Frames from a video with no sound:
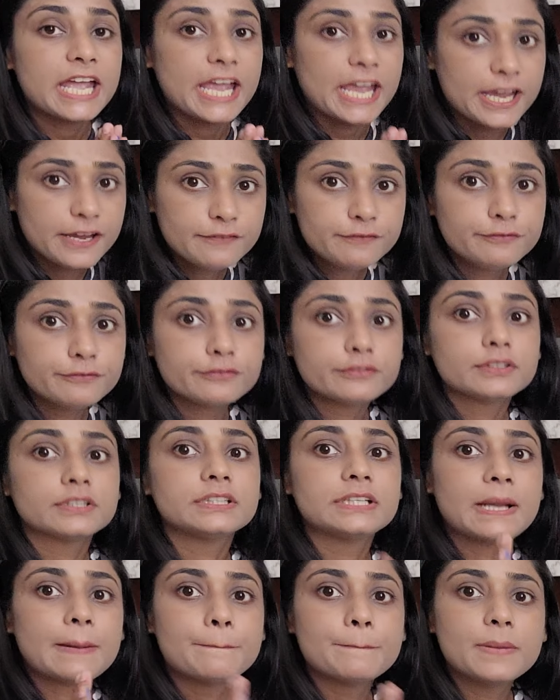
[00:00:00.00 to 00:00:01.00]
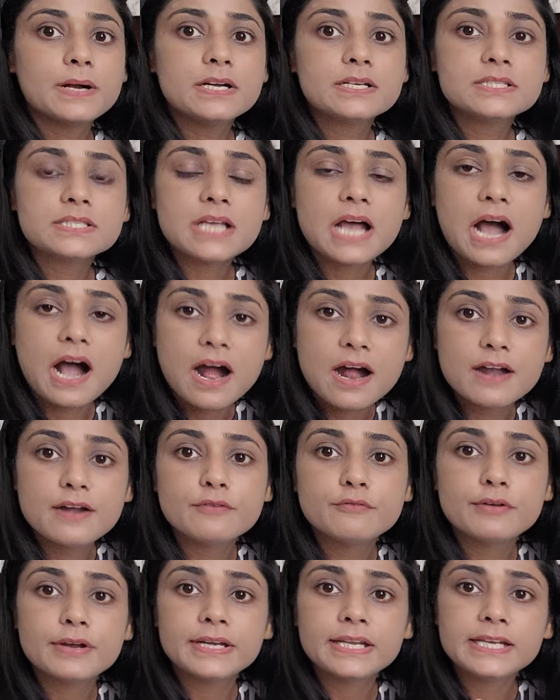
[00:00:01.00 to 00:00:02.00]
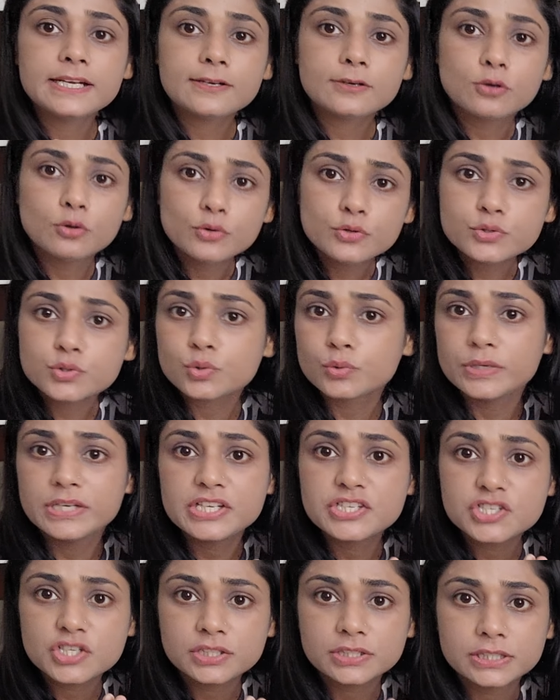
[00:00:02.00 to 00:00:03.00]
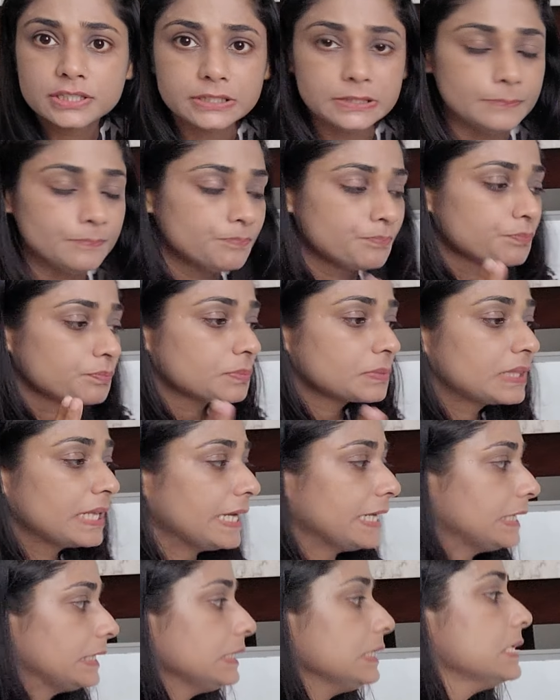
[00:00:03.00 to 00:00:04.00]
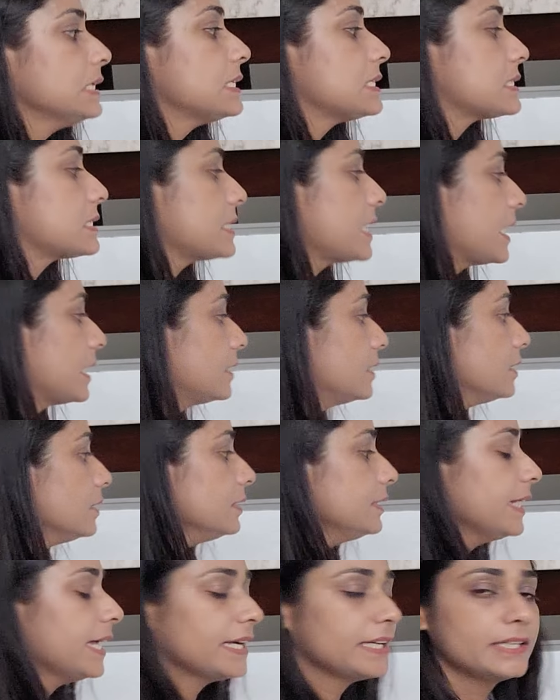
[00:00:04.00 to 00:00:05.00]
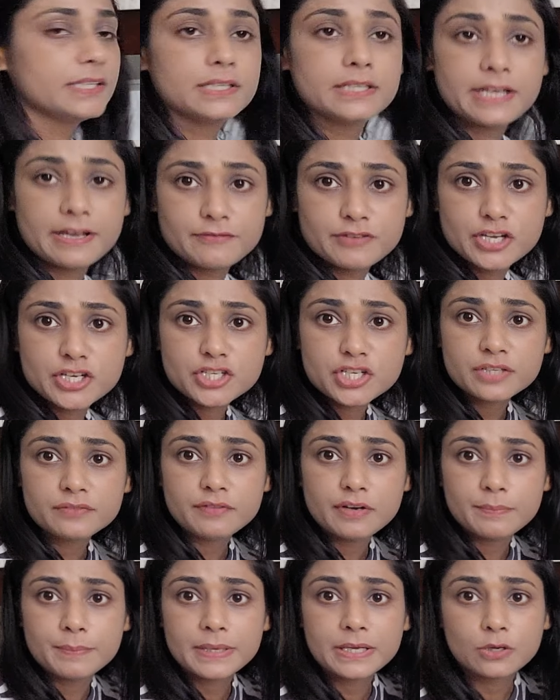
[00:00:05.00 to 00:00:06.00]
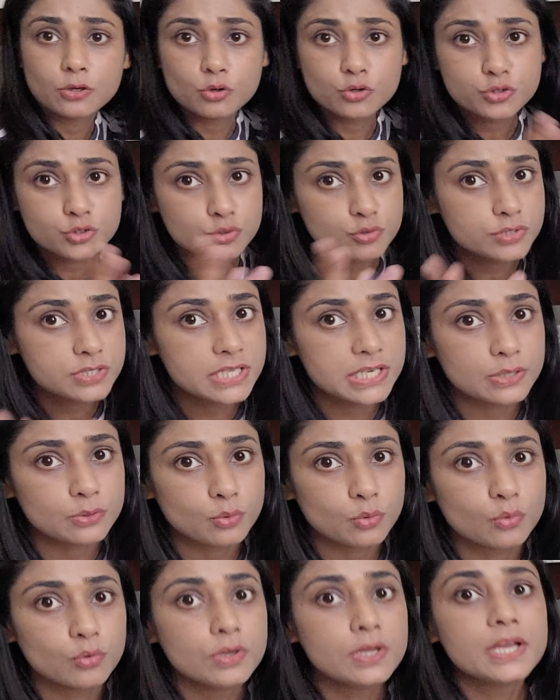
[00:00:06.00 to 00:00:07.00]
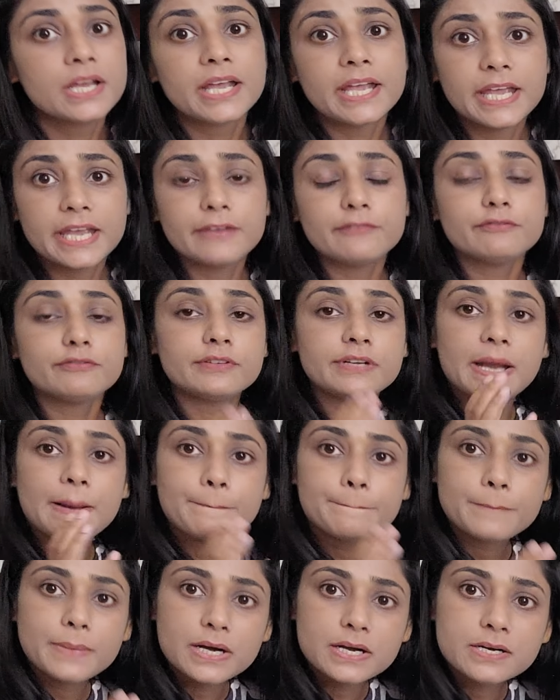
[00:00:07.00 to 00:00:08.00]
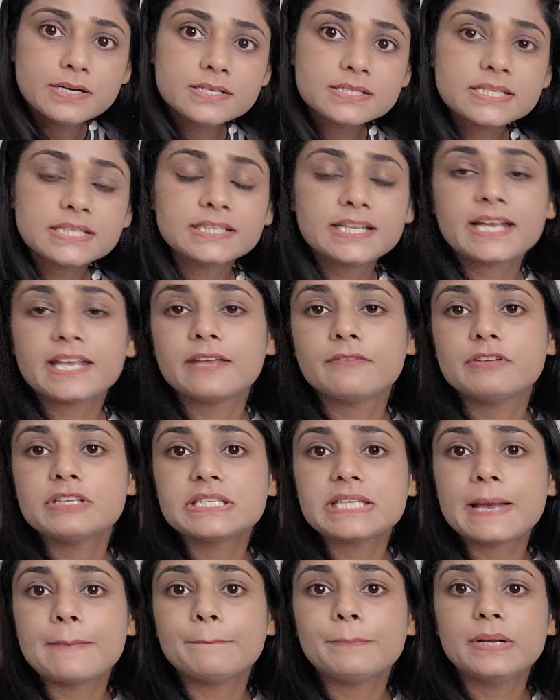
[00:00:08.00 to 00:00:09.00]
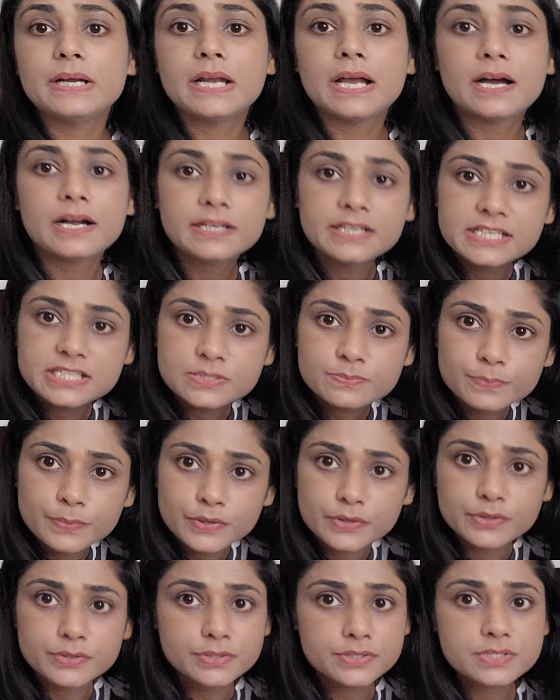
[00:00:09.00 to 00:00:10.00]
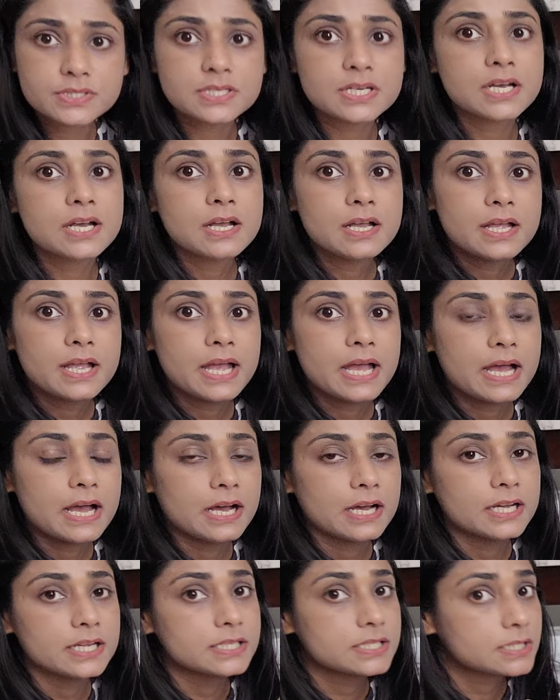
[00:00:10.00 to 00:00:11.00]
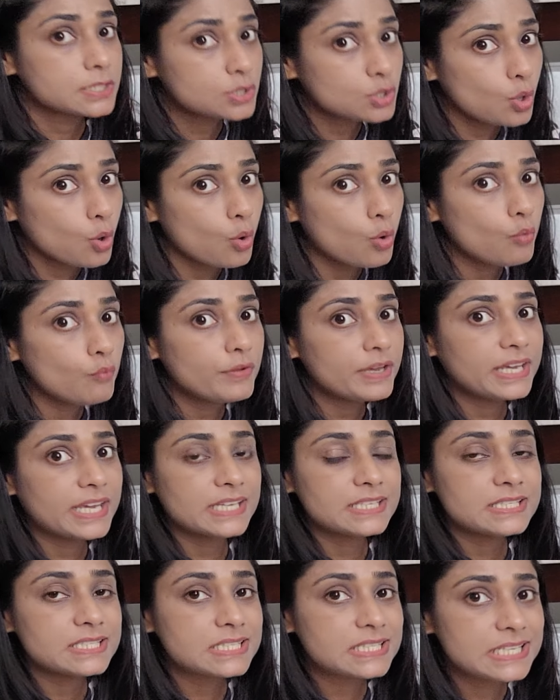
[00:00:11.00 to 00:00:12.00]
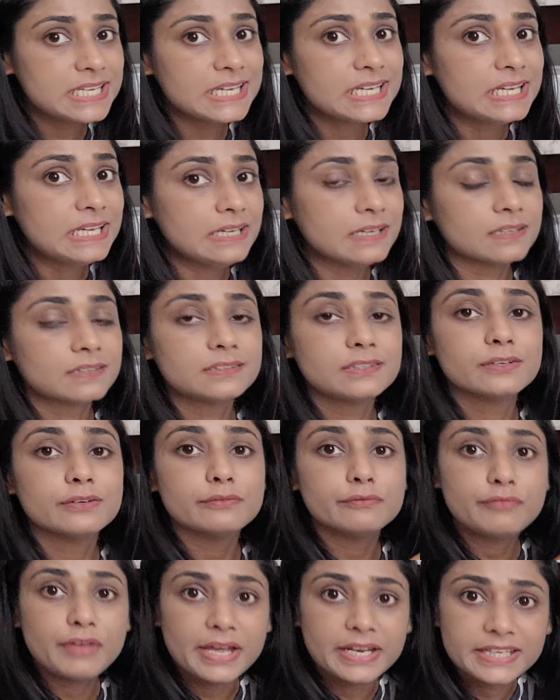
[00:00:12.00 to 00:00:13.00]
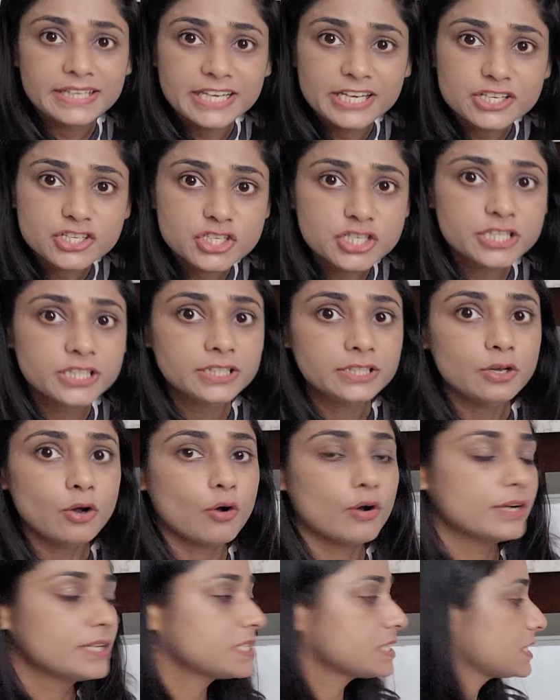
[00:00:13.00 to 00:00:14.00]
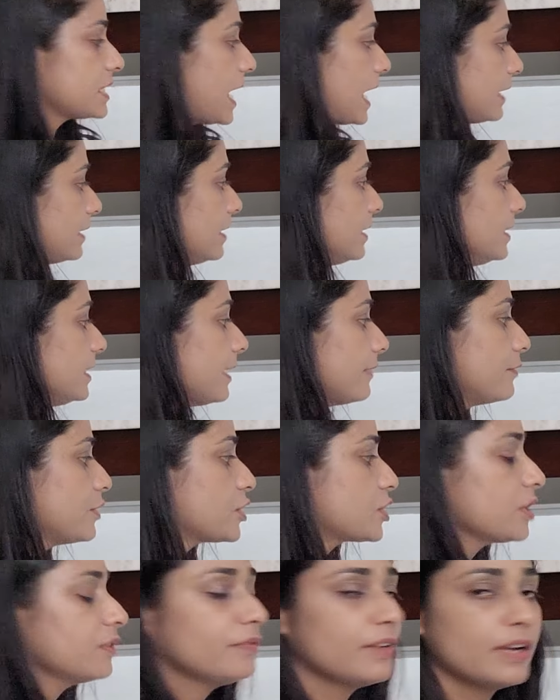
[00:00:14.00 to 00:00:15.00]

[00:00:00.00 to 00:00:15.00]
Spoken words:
If numbers are very close to each other, then standard deviation will be close to 0. If numbers in the given sample are dispersed, so we can see the variation or standard deviation